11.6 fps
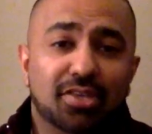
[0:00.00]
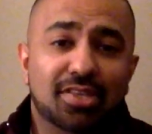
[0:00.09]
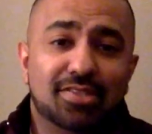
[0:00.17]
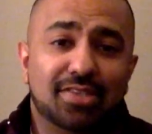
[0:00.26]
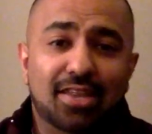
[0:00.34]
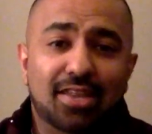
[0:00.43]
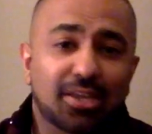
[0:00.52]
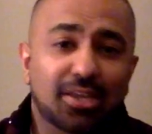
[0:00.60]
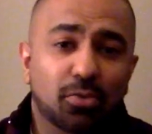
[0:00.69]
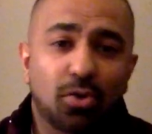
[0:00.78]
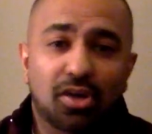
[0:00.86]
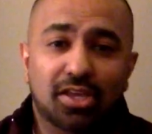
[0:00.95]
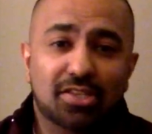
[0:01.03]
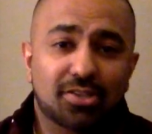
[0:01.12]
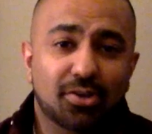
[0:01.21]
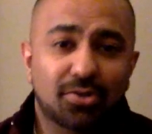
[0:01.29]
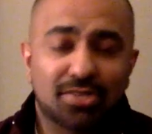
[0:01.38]
It's kind of like you walk
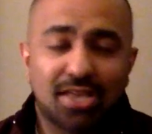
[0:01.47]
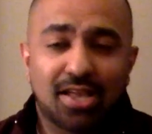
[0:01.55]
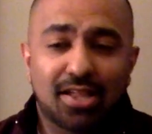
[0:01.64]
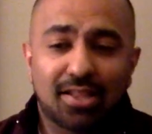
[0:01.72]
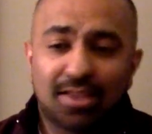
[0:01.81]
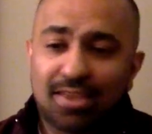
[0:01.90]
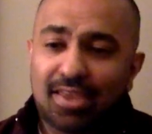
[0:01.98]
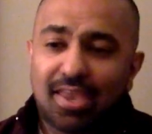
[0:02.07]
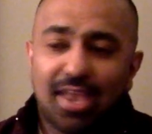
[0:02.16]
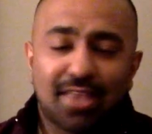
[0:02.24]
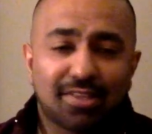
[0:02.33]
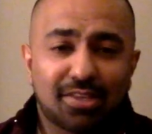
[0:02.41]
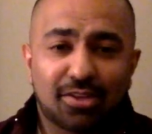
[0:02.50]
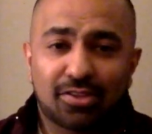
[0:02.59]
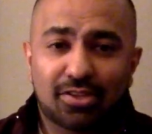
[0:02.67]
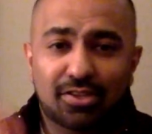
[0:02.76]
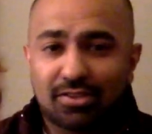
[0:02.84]
into a hotel and
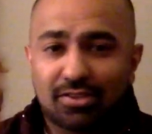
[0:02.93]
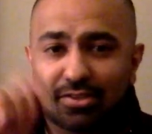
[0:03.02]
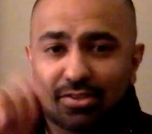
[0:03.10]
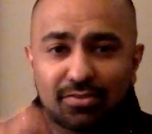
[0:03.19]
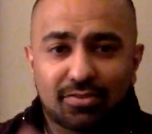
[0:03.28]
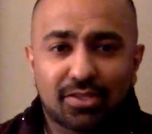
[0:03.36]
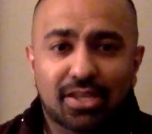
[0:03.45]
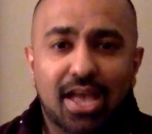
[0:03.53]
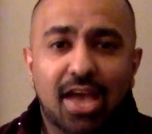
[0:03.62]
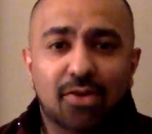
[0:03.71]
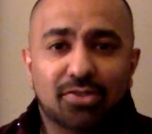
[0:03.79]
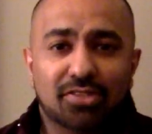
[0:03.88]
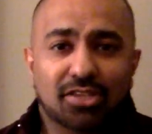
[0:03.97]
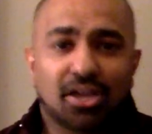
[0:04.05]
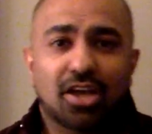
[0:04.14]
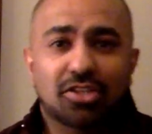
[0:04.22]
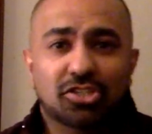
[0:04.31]
the guy who's at the
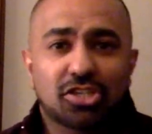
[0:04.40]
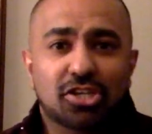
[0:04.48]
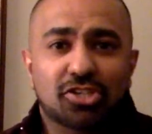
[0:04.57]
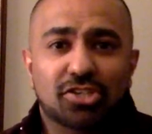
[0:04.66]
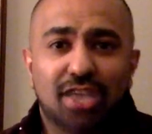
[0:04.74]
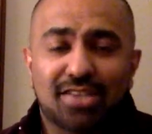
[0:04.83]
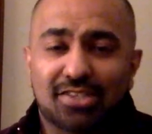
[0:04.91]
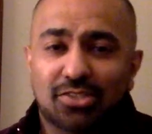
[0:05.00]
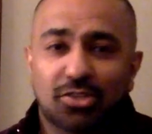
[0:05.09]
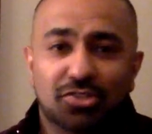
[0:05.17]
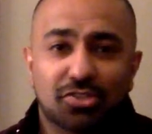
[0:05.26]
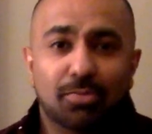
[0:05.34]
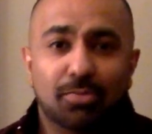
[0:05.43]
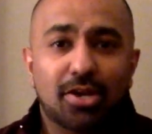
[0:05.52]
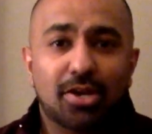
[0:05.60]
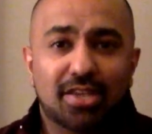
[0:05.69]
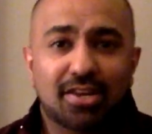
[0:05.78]
concierge desk is also the
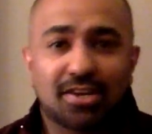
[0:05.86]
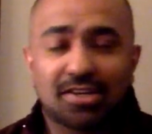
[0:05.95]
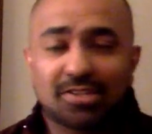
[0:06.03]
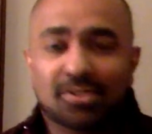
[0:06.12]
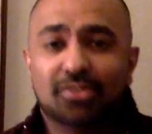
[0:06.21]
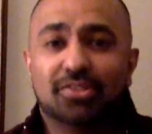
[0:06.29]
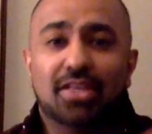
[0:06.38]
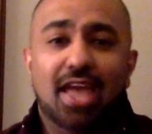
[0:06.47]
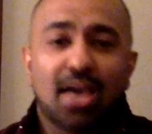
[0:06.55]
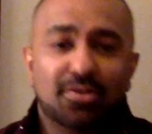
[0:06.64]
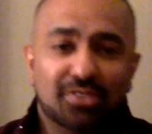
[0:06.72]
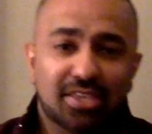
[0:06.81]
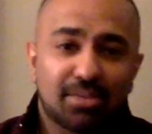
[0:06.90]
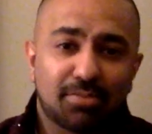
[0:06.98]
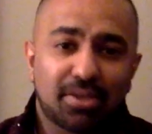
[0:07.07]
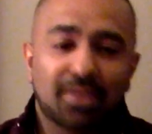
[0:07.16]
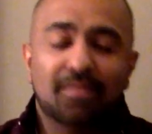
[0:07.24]
bartender. He's also the
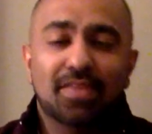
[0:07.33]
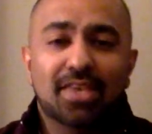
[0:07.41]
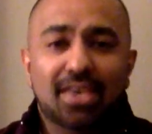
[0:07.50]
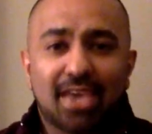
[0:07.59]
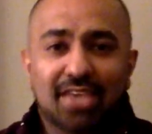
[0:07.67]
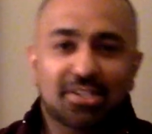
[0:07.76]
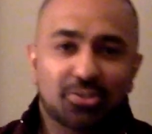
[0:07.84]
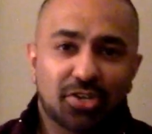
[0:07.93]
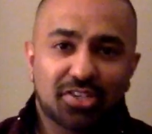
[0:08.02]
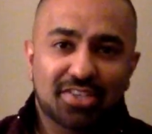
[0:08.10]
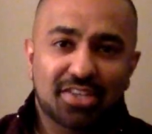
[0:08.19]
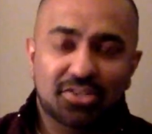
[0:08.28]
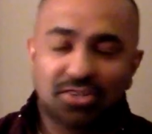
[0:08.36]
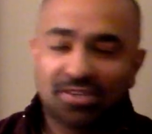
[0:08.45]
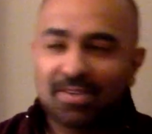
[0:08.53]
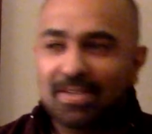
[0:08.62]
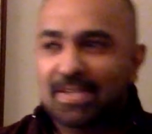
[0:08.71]
housekeeping, etc., etc.